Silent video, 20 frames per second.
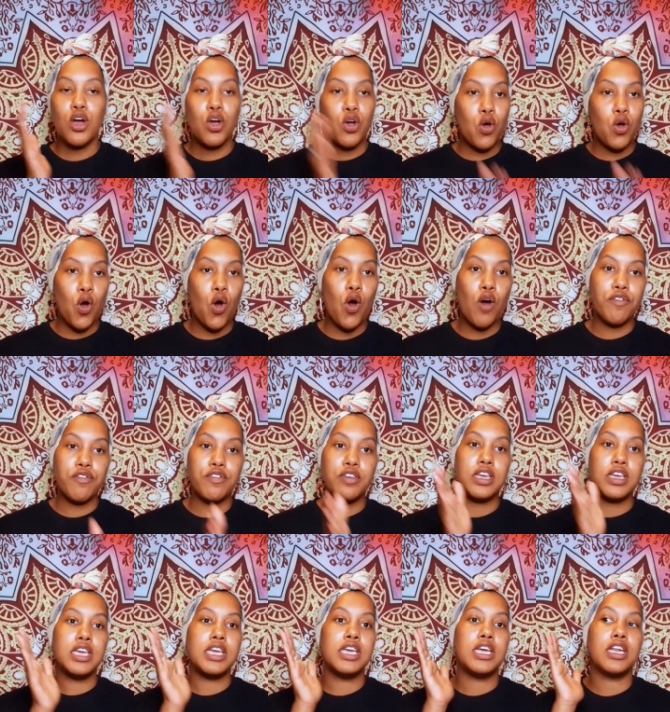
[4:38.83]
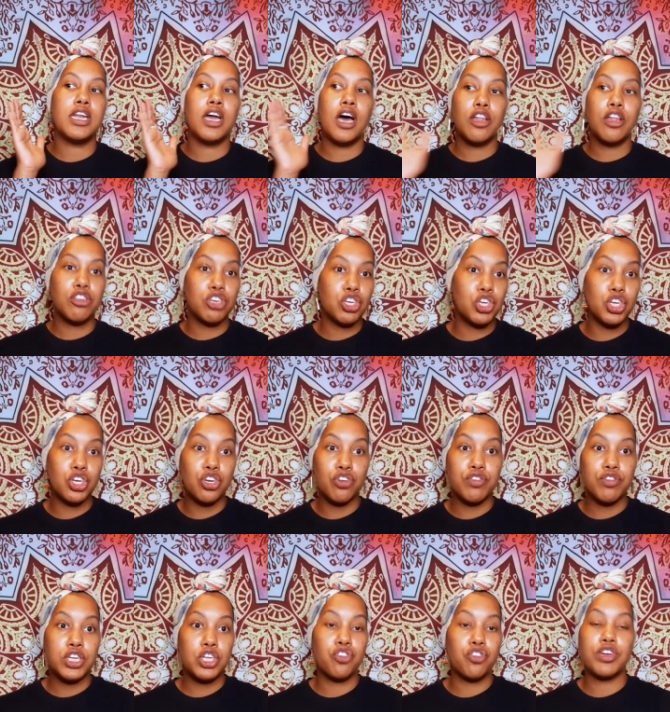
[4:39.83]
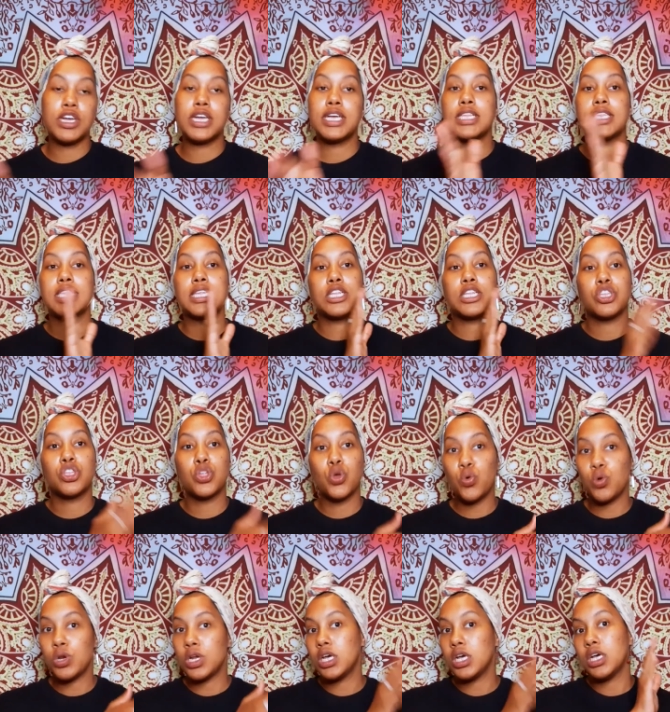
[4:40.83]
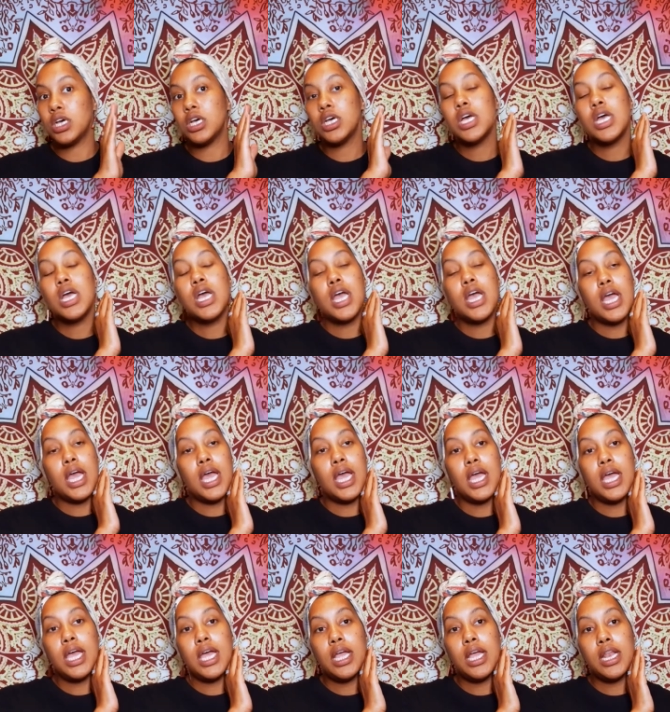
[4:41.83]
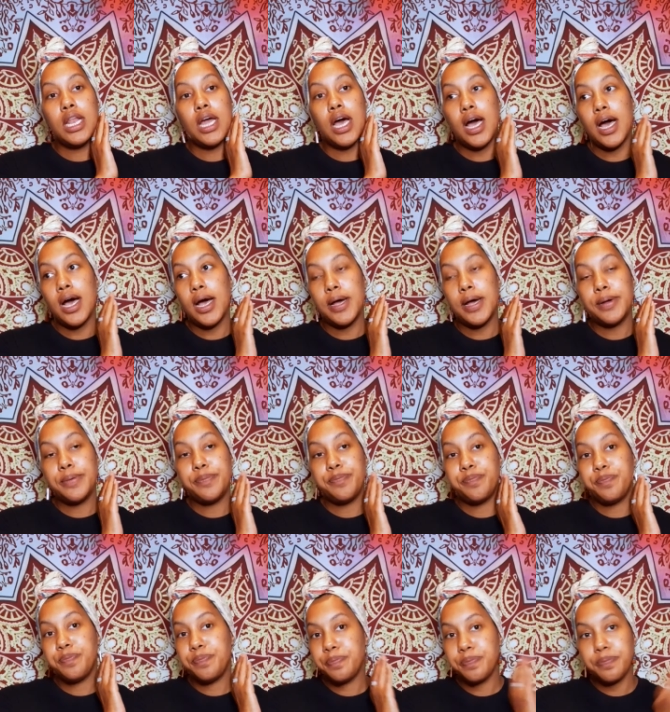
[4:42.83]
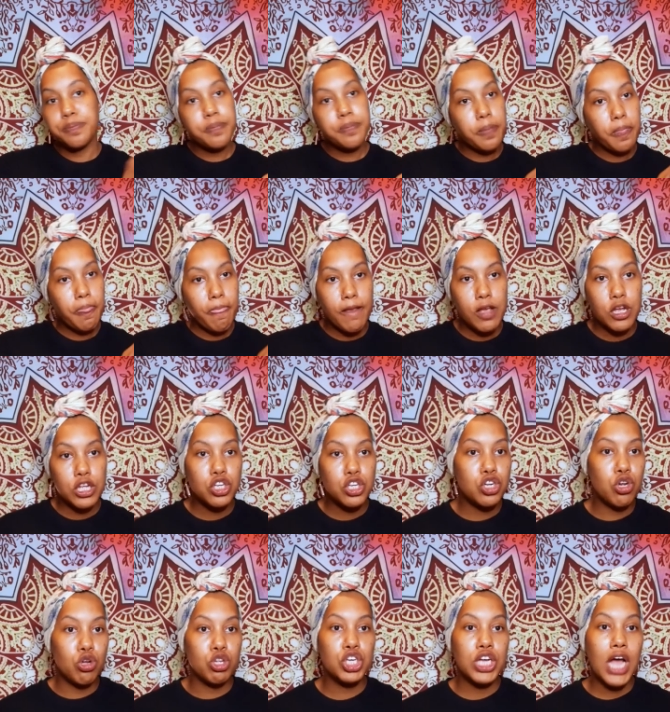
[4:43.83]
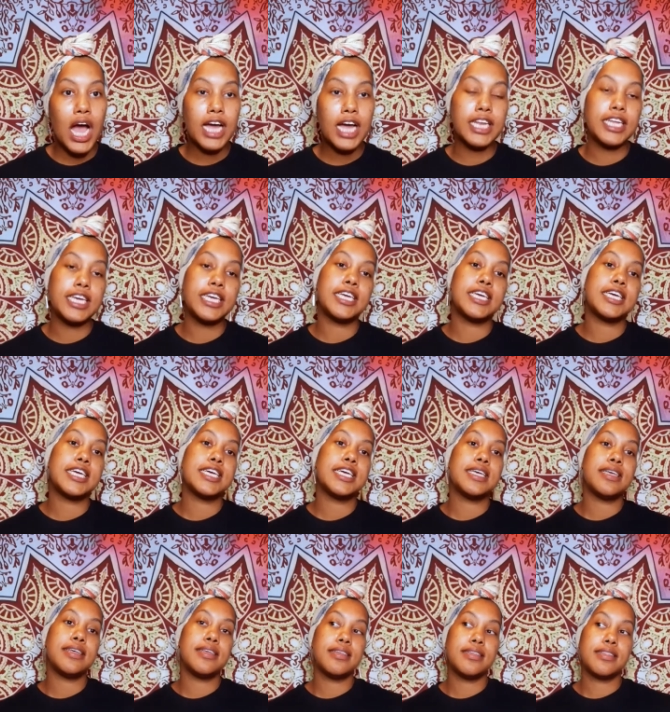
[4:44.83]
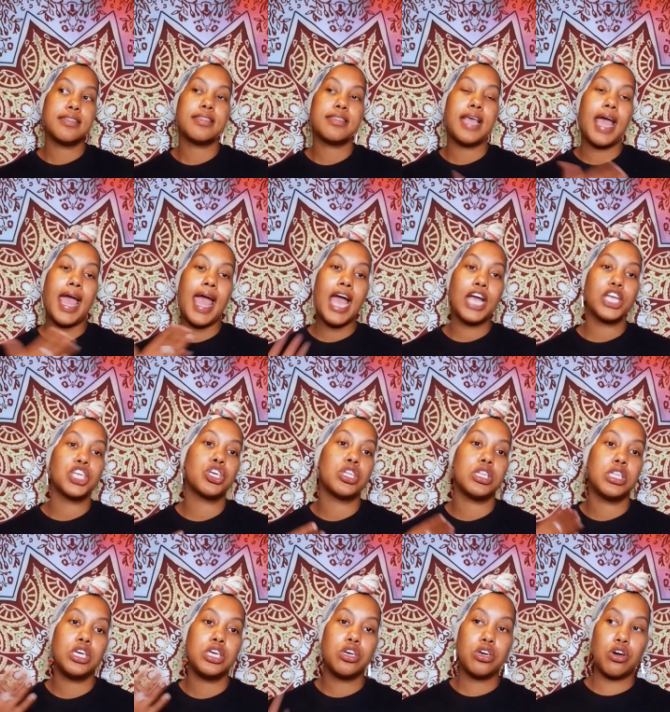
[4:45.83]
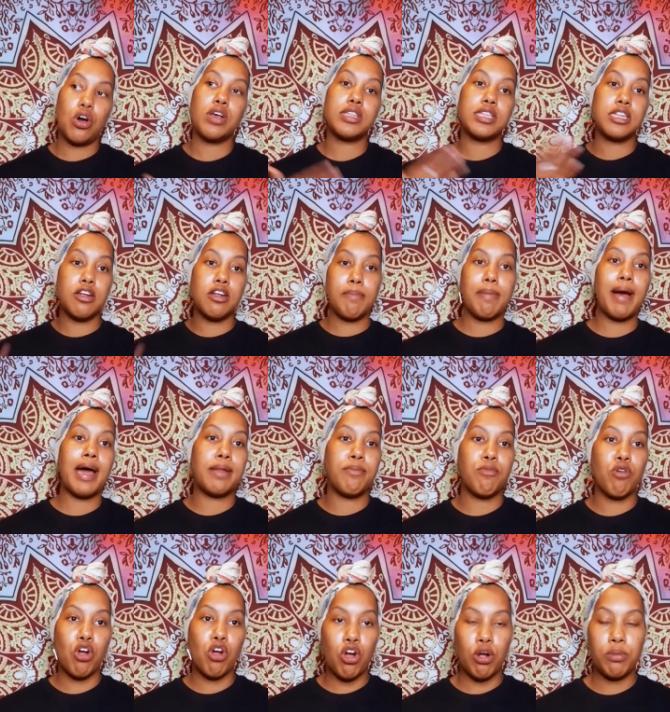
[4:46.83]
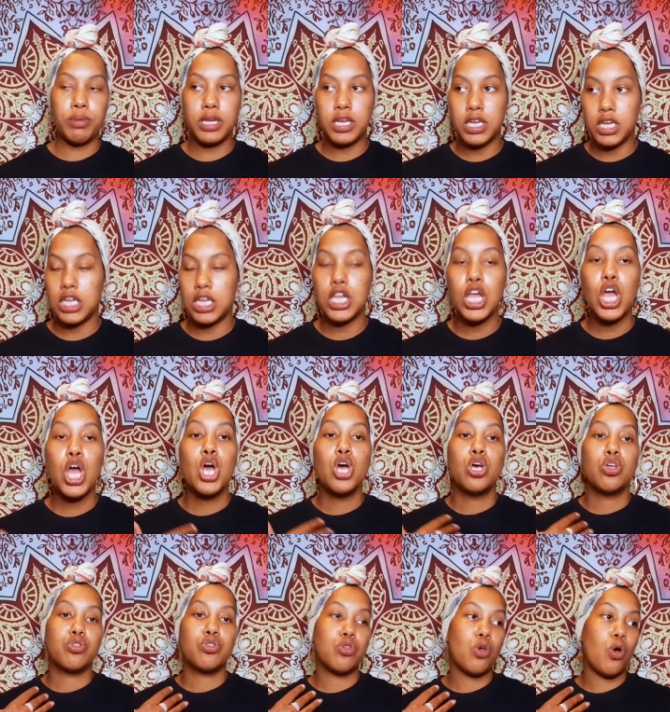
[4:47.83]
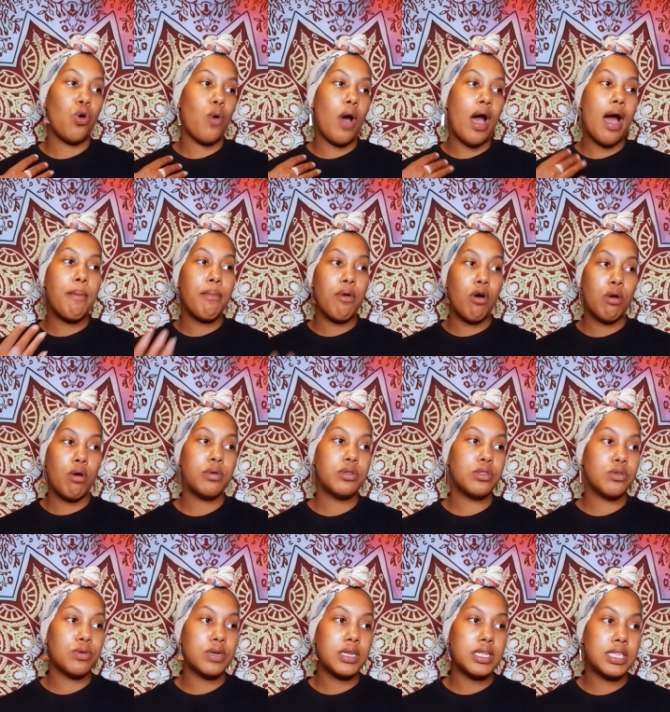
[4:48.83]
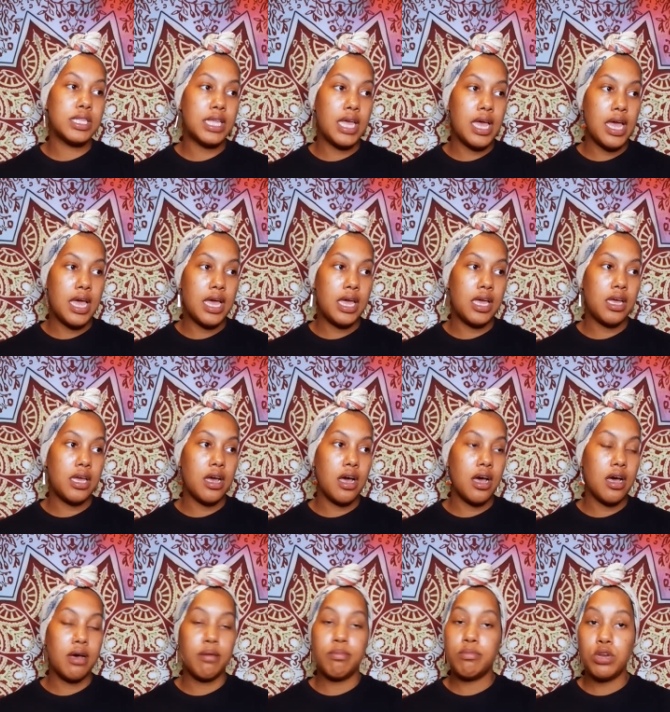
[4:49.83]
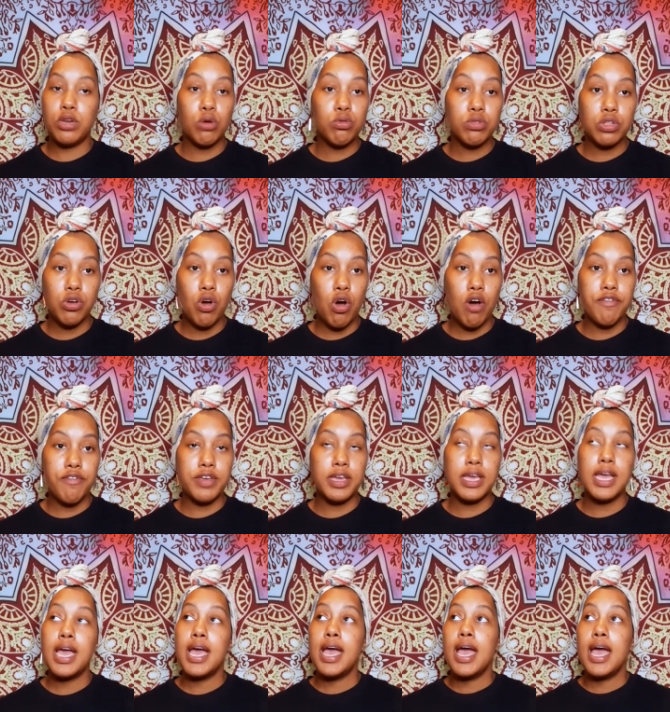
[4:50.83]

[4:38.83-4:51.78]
coffee and other sugary drinks and soda and, um, you know, chocolate is actually causing their body more harm than good. So I'm always going to say um, no to coffee.